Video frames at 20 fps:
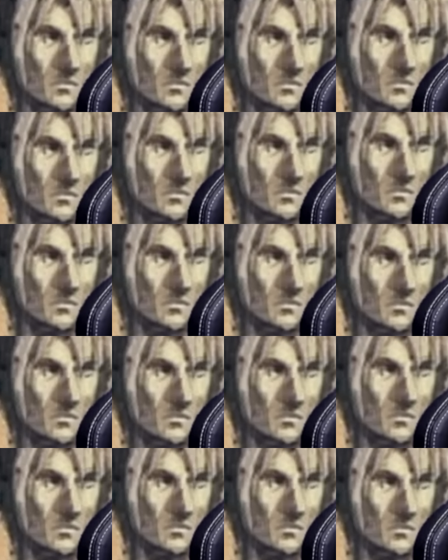
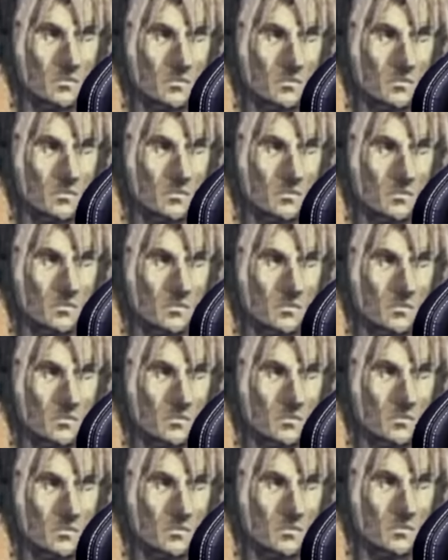
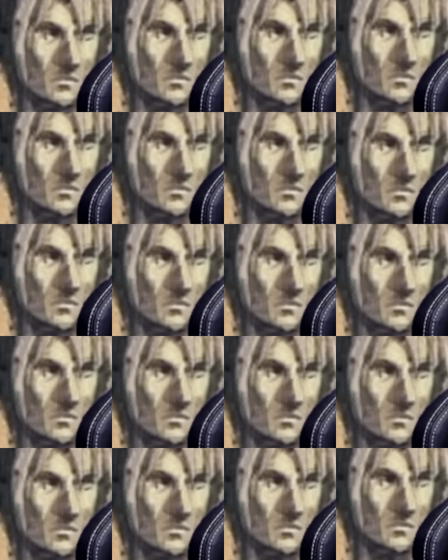
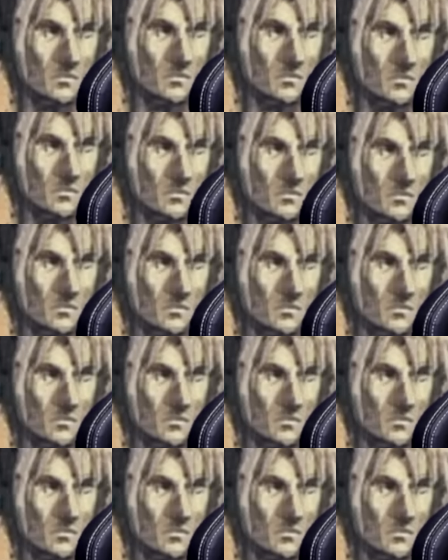
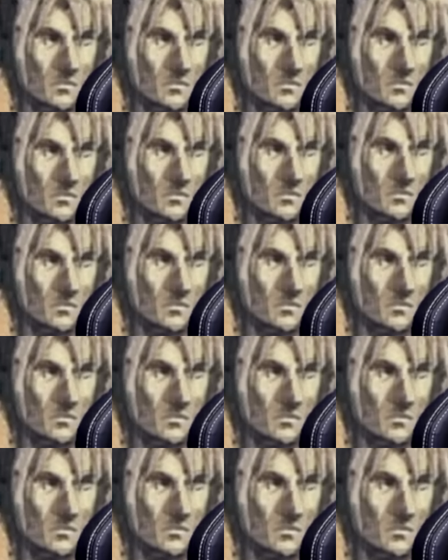
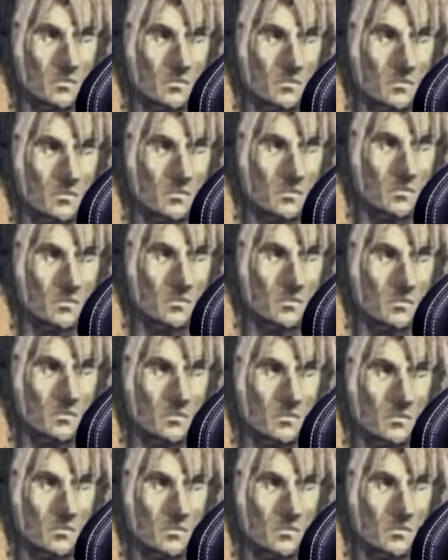
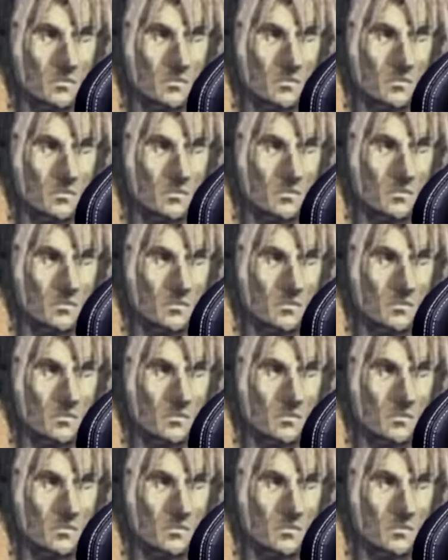(not speaking)